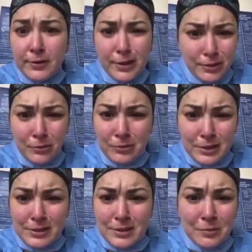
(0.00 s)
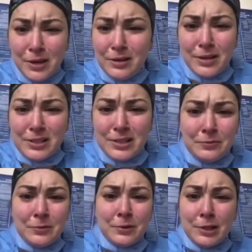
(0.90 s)
know this. I'm not like some
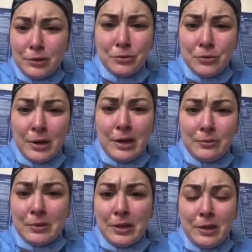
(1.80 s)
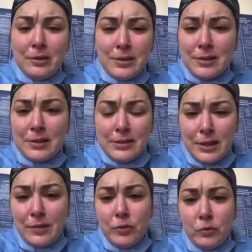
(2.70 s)
new grad, okay? That's gonna
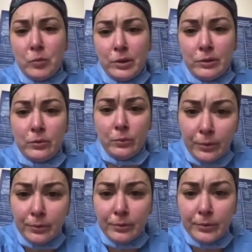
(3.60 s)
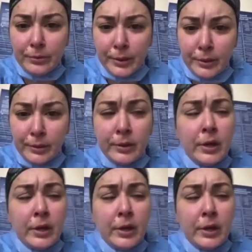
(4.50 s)
save everybody in the world, okay?